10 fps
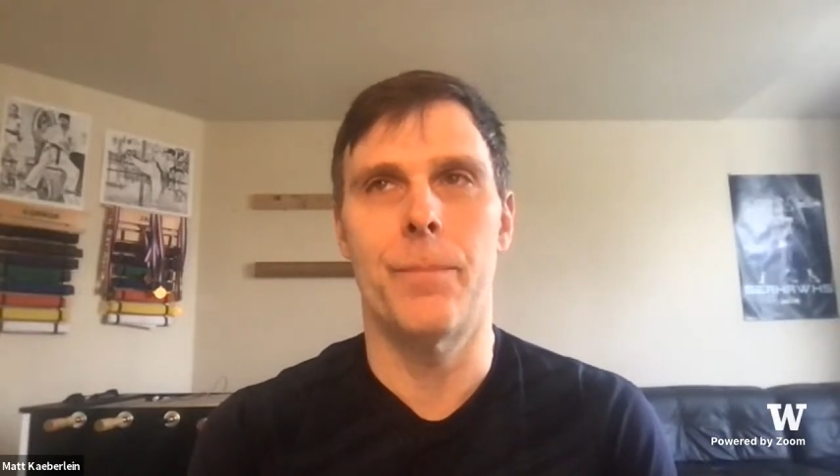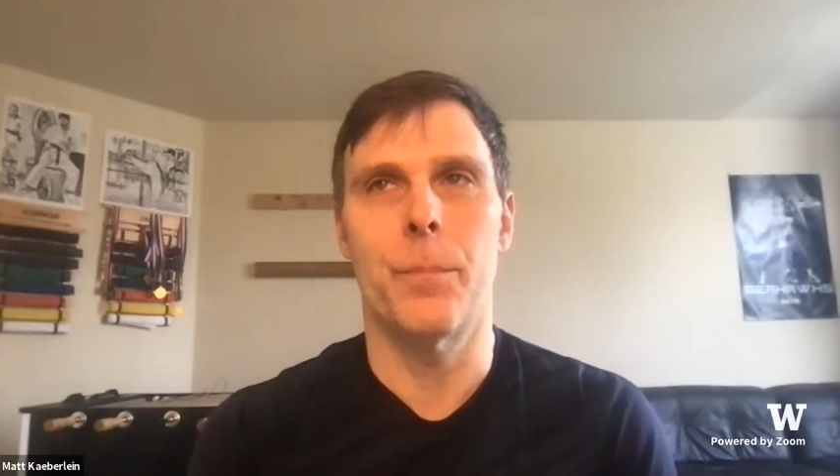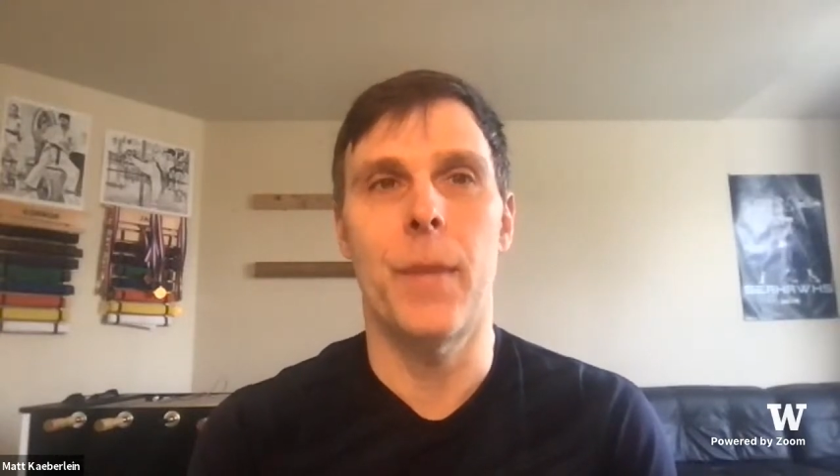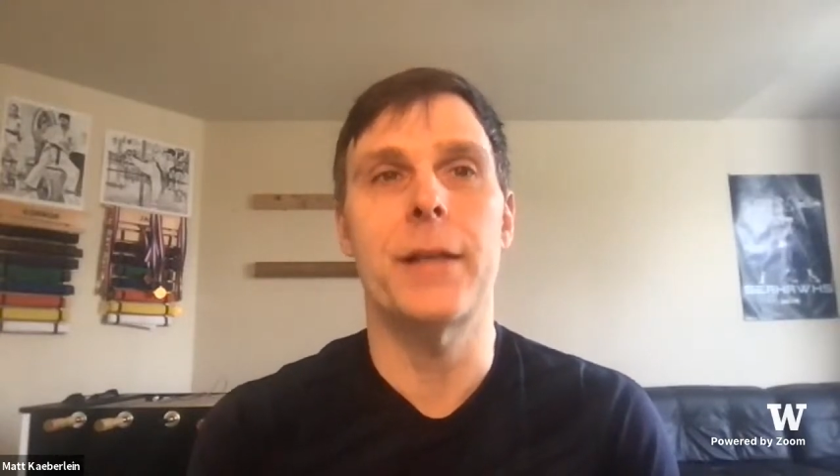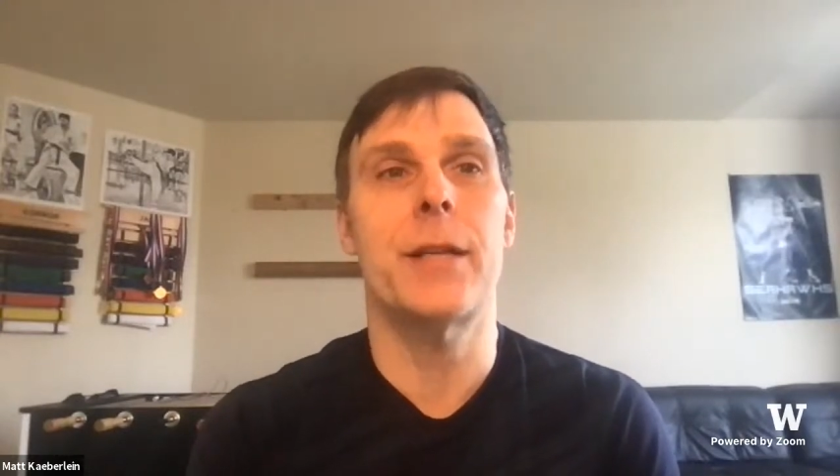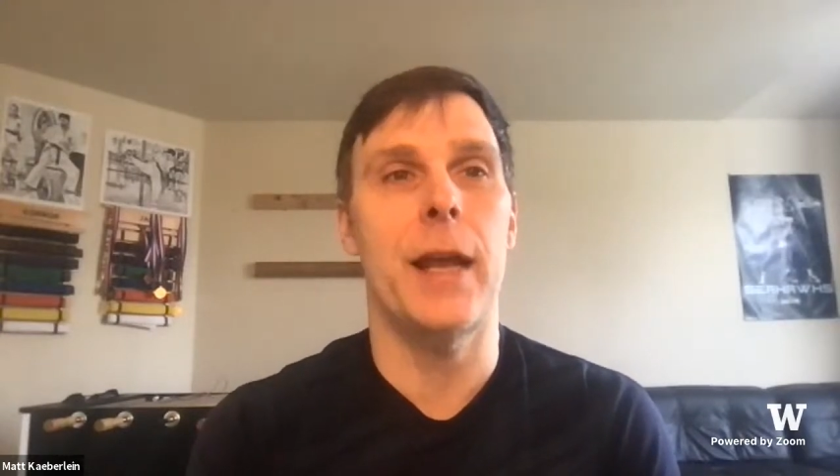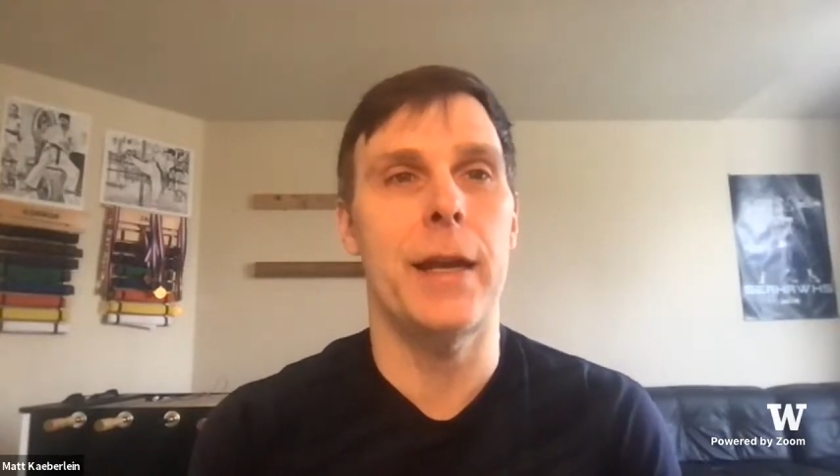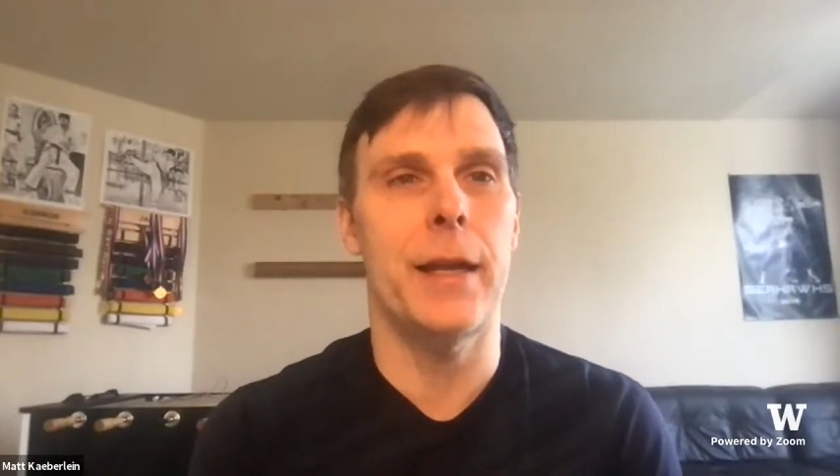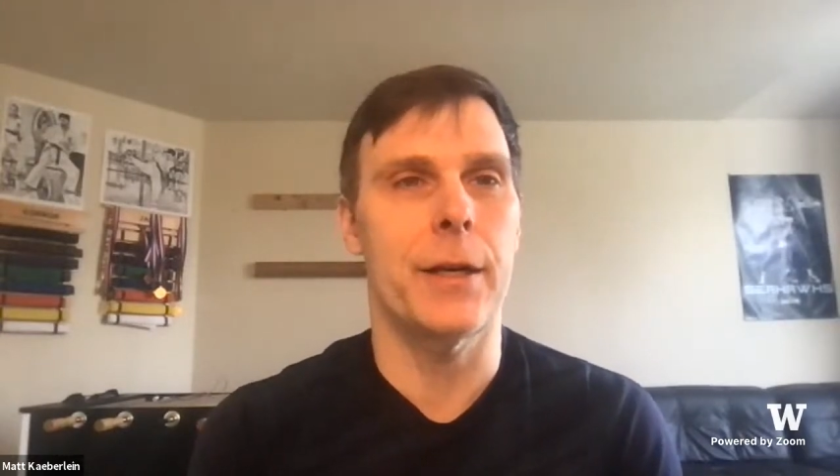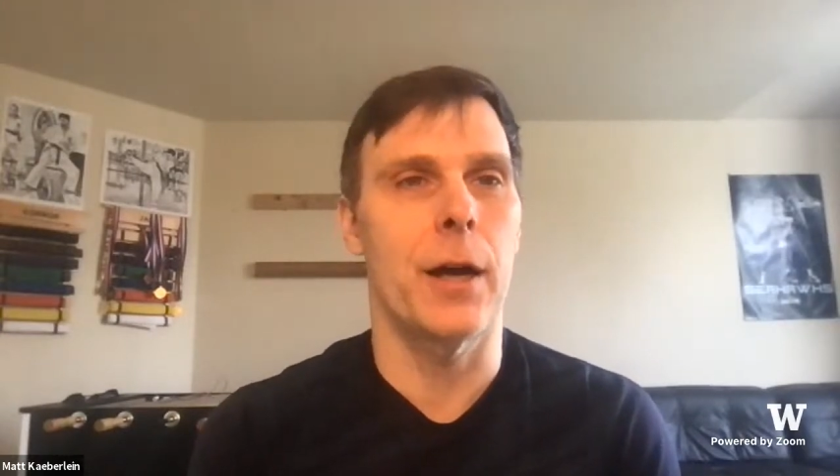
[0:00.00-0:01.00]

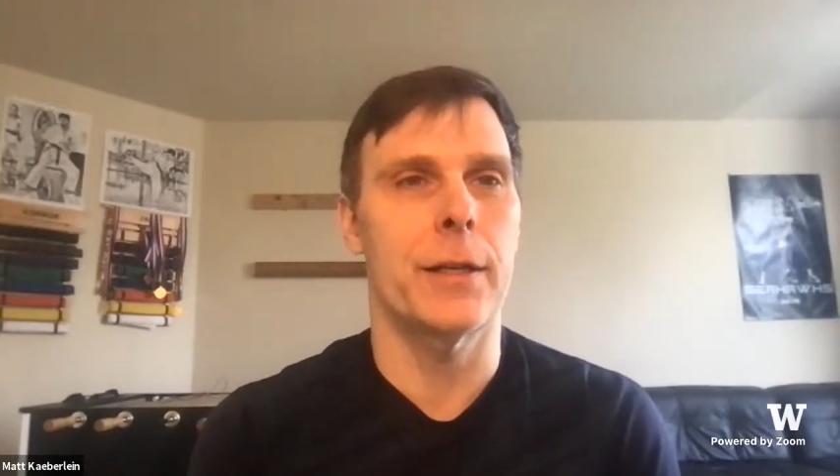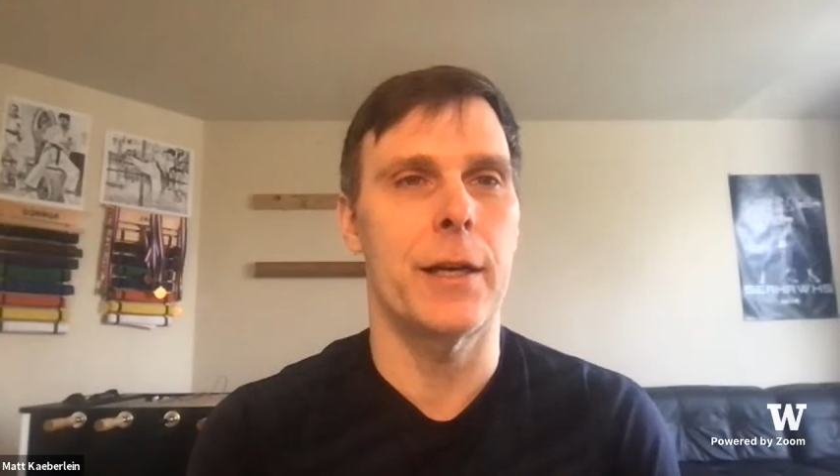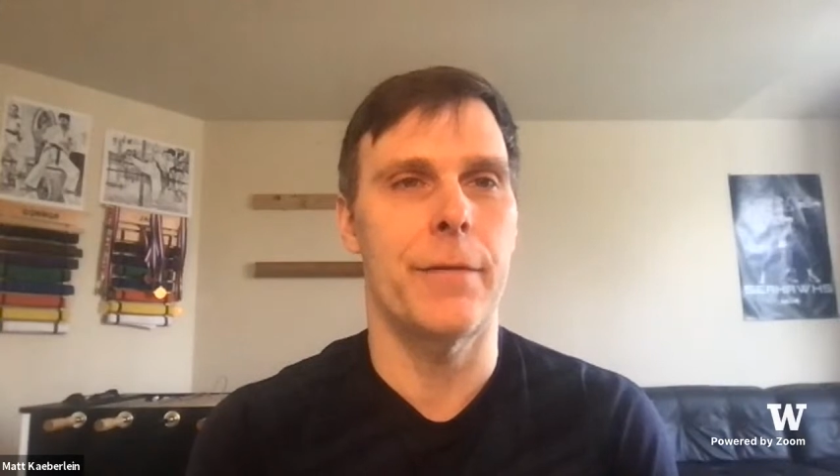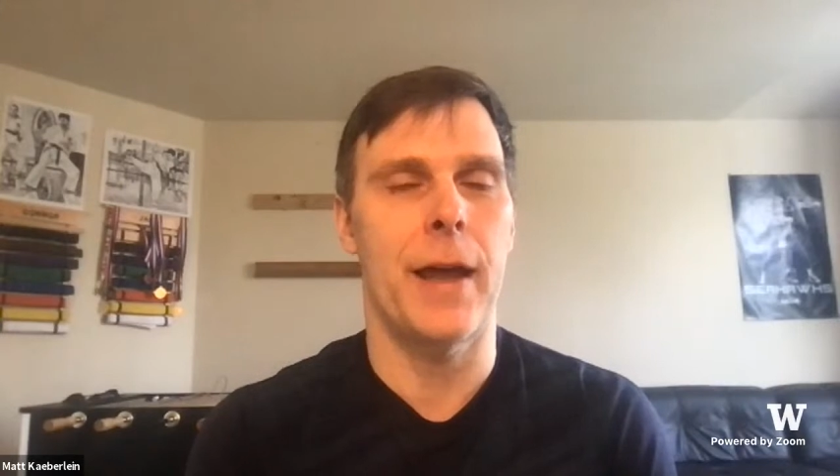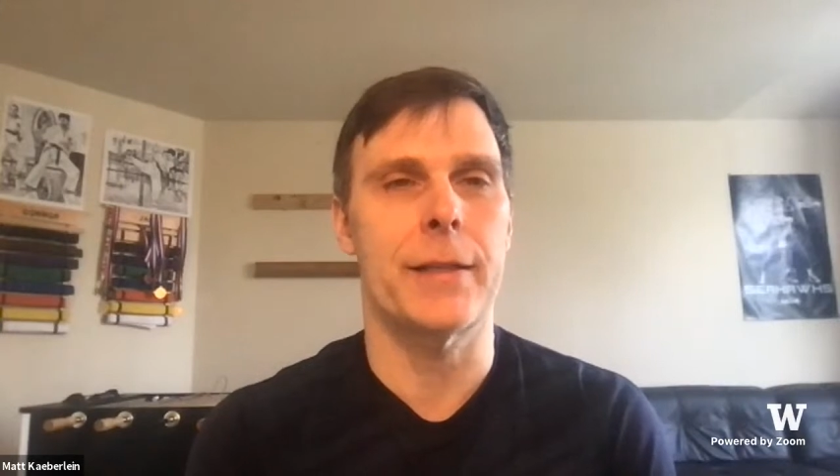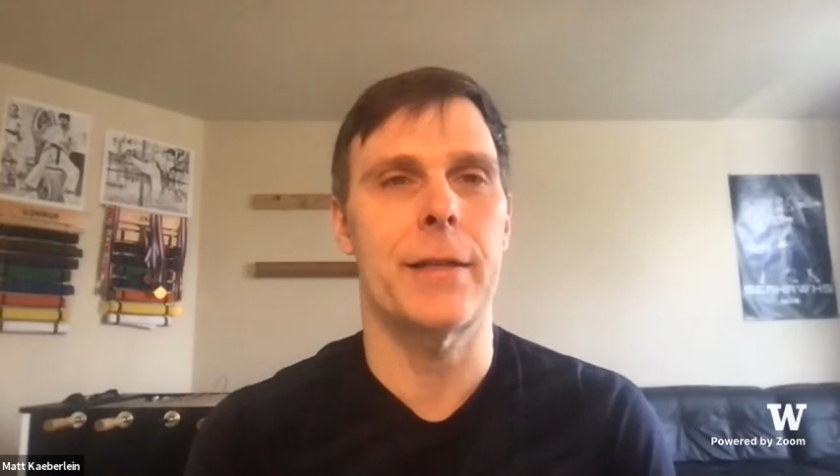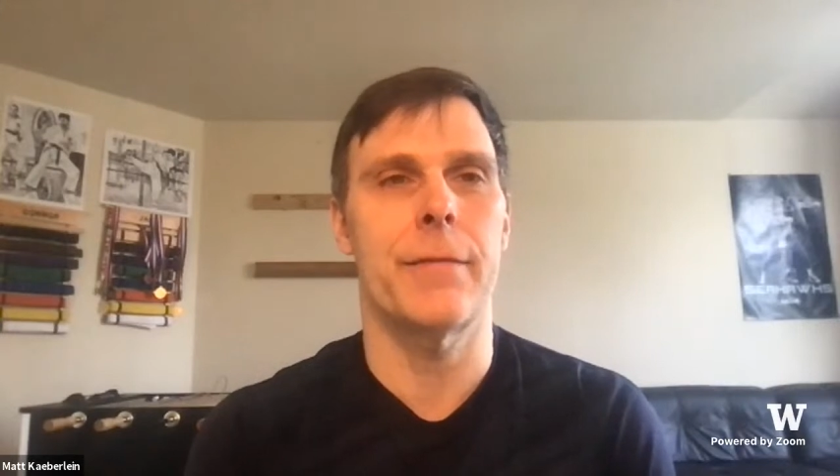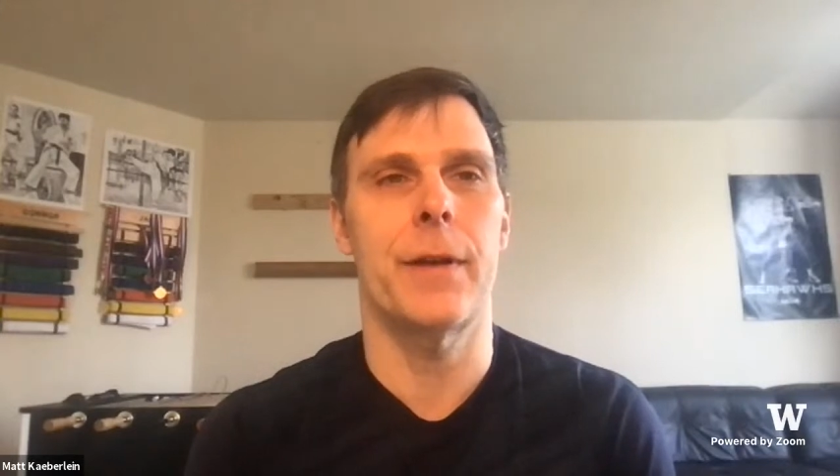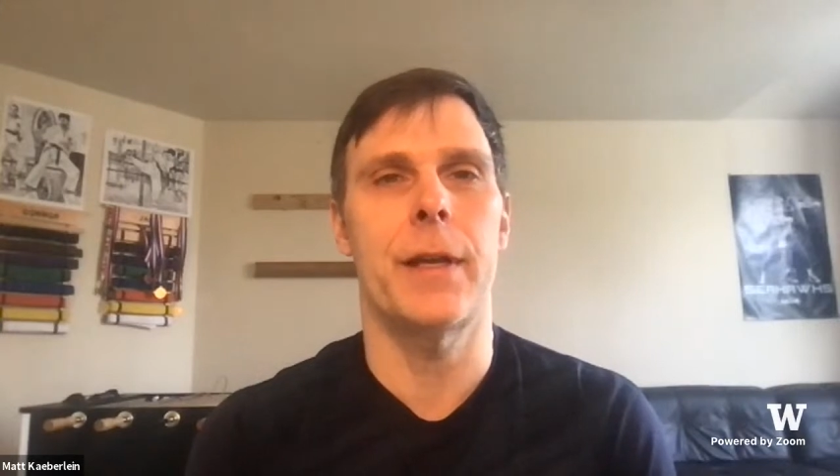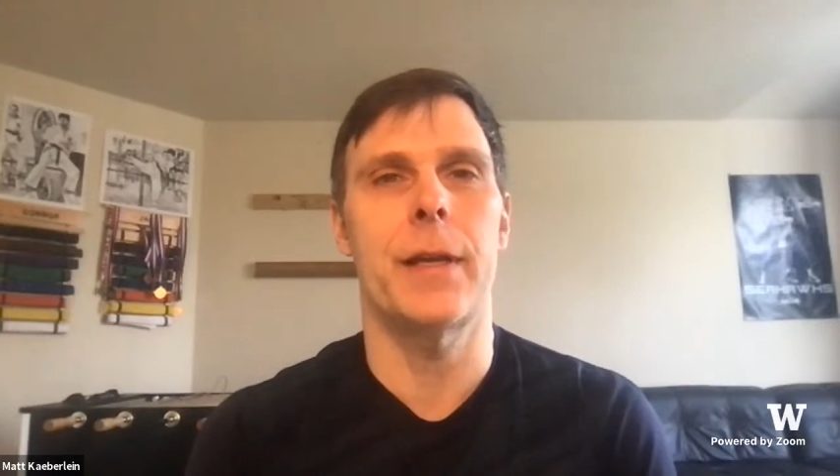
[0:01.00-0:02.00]
maintaining cognitive
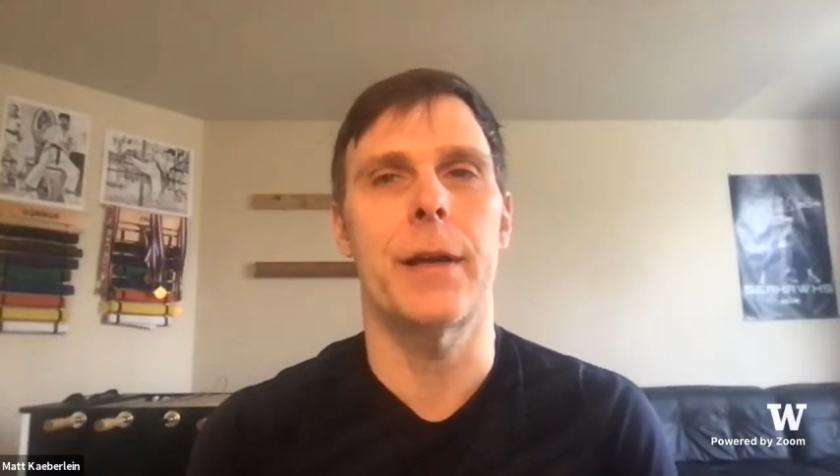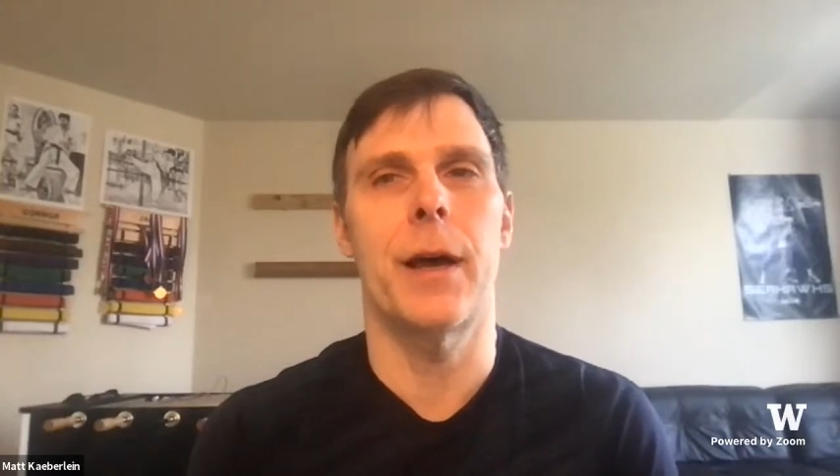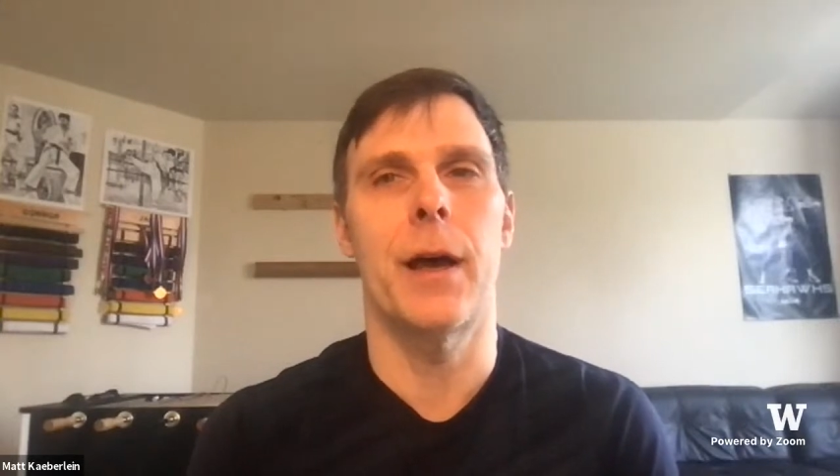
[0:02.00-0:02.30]
activity